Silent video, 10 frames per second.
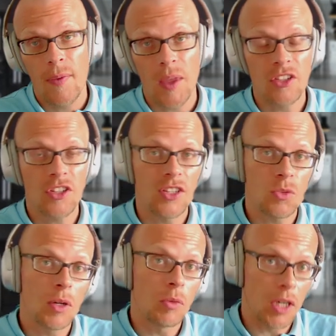and since
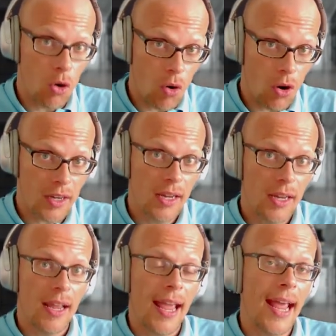we record
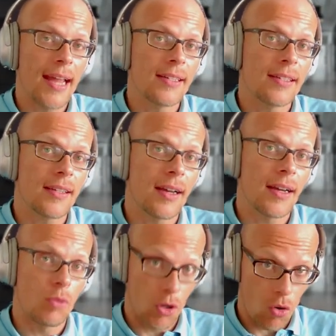
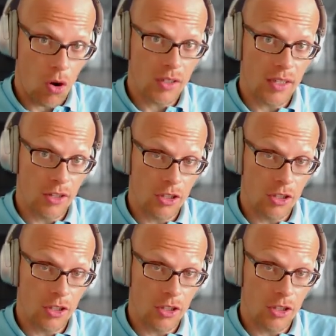the